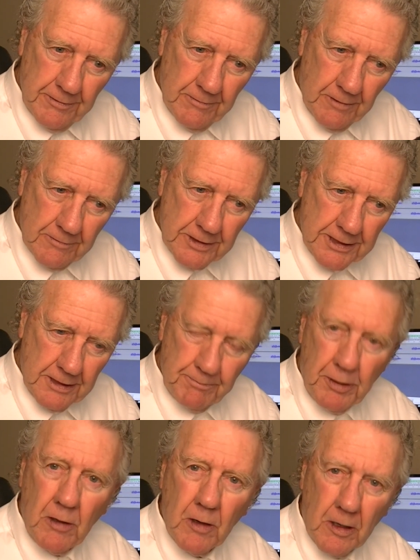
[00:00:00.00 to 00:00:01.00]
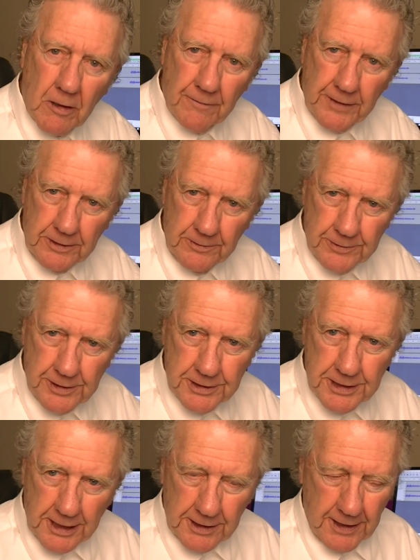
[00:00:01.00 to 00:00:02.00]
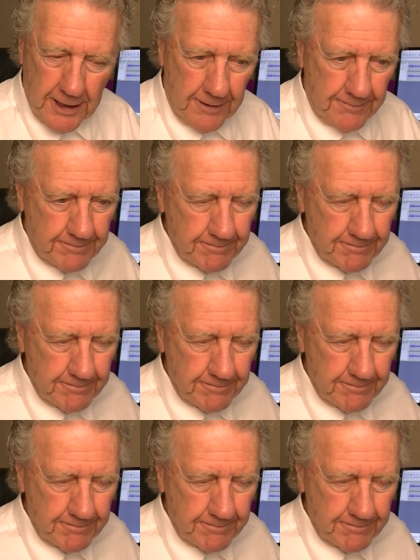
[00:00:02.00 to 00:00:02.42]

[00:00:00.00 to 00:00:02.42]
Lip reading: What was it? Paul Harvey used to say that.